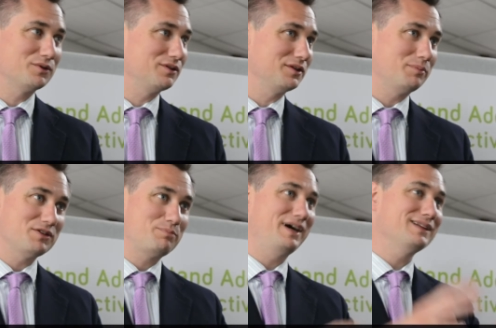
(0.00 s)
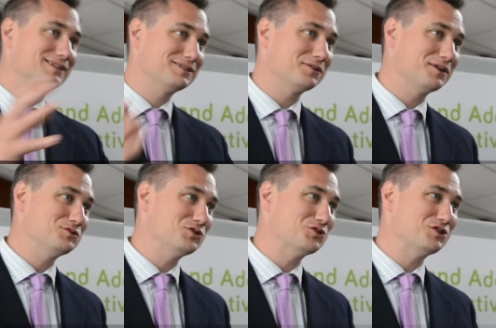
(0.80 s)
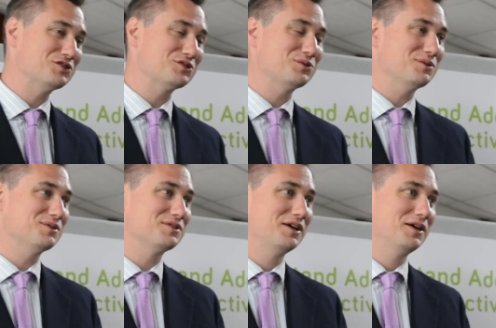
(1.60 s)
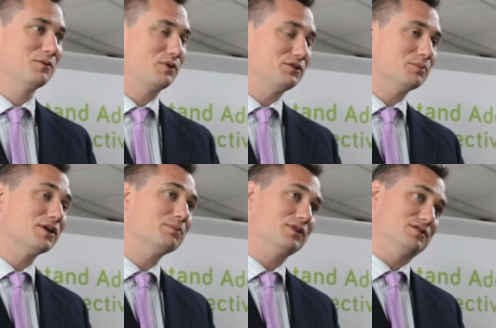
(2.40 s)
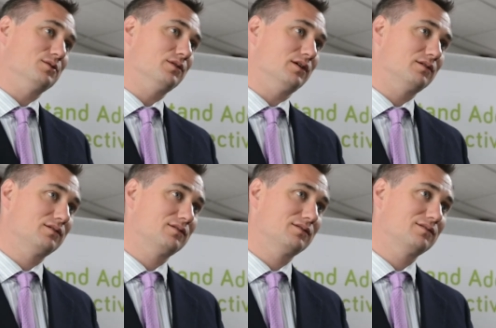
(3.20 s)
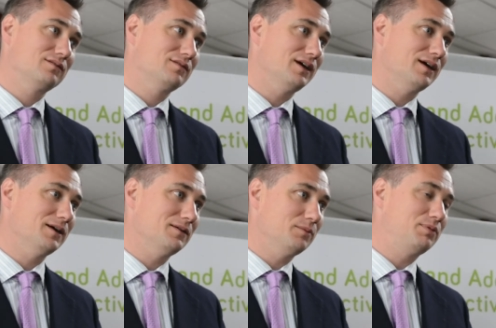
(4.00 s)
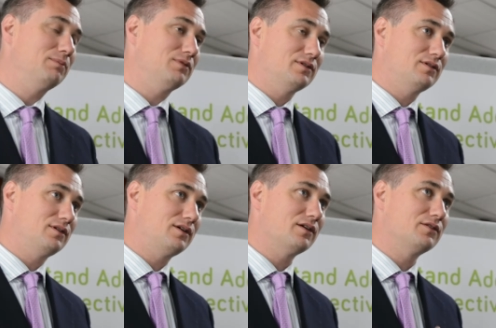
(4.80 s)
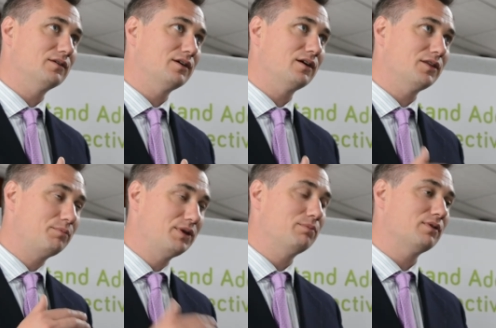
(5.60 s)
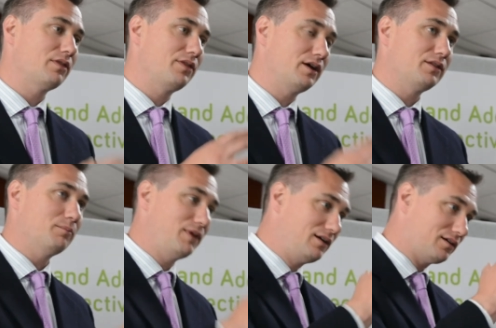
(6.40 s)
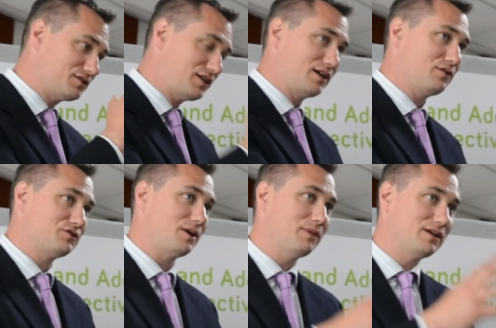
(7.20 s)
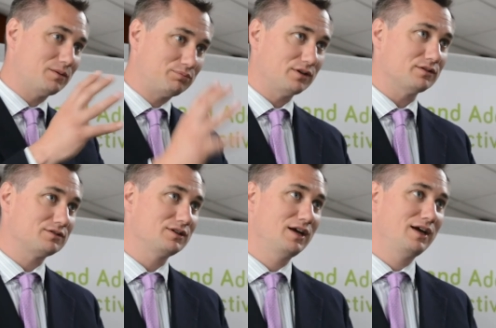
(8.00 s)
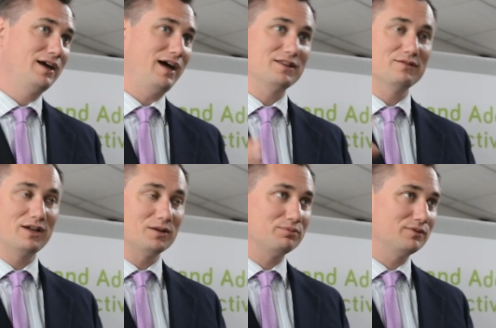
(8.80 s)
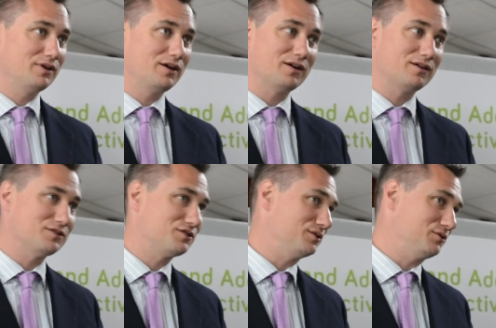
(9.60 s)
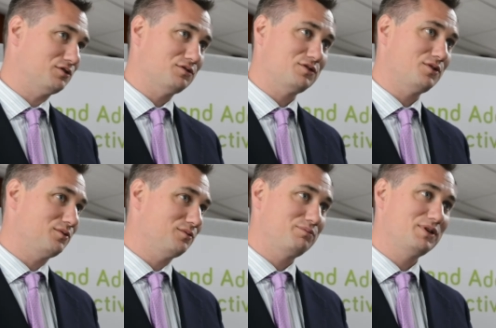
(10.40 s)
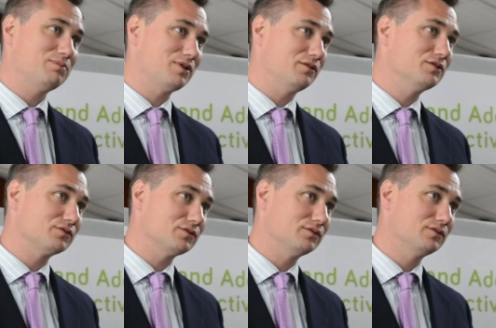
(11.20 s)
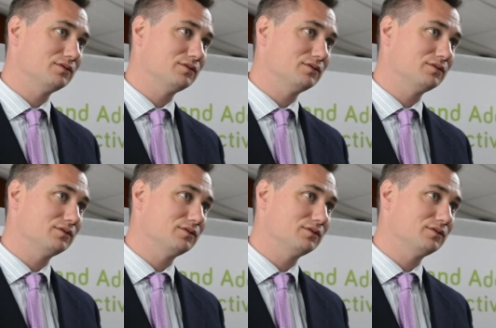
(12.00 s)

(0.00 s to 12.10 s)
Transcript: world and the best patents around using these equipment. Without the people, it's nothing. Uh, the people are, are, are, the people are there that make our sales, that make our products, and develop our solutions. So people are integral